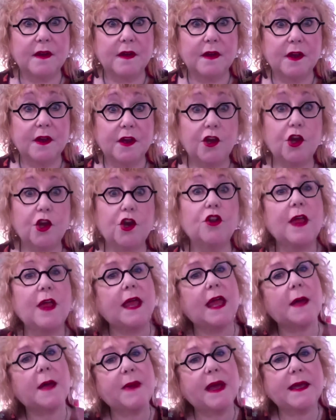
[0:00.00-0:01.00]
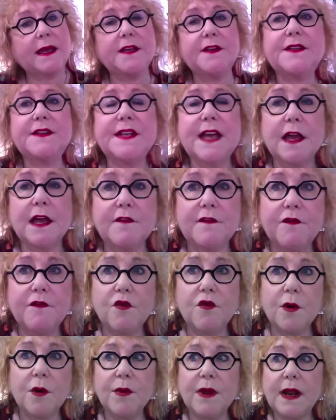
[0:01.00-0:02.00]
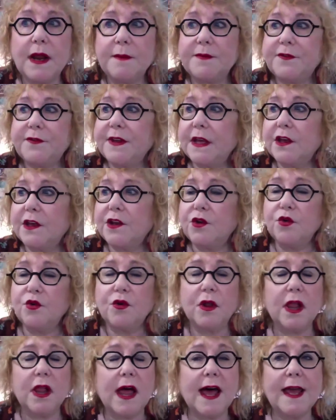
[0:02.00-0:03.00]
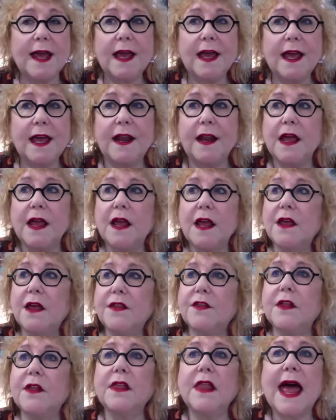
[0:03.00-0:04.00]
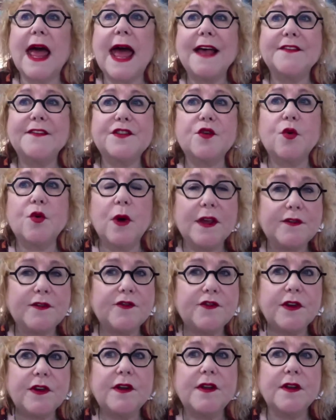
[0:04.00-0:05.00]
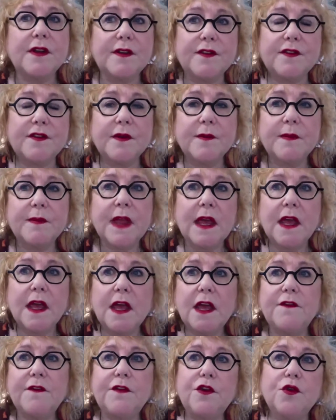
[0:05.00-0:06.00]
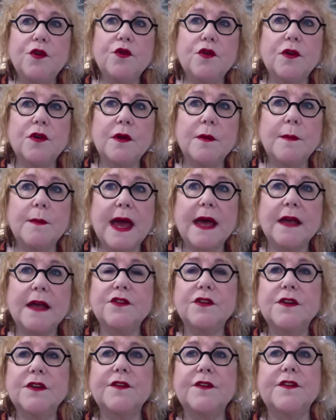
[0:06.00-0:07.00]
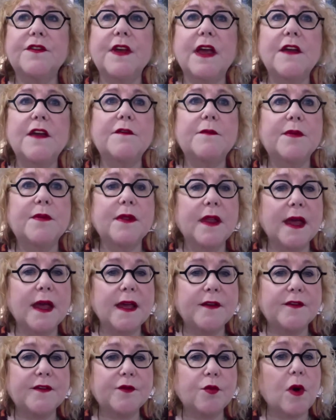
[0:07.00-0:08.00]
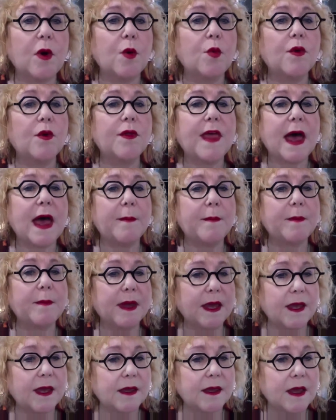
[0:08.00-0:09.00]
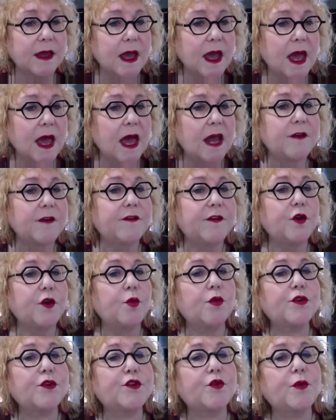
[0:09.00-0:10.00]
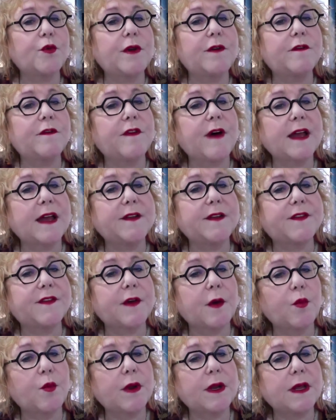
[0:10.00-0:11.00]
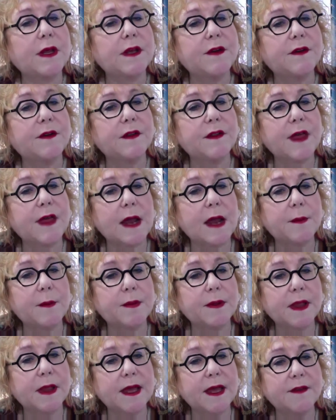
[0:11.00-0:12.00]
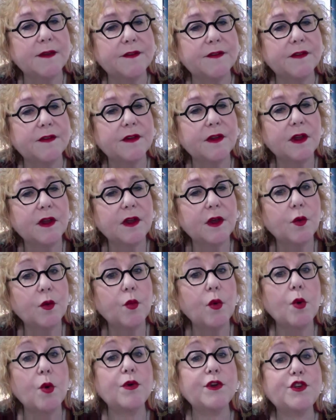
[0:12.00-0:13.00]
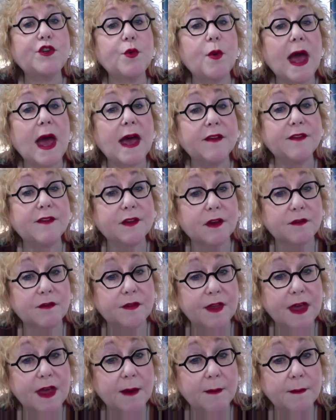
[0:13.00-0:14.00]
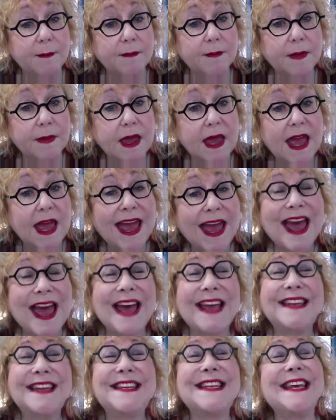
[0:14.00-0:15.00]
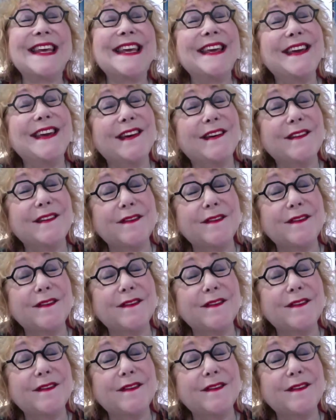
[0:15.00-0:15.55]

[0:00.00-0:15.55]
Like on my intake form, when I'm seeing a new client, the last question is, if you could imagine a safe place, what would that be? And if you were to invite someone into that place, what would you ask of them? And if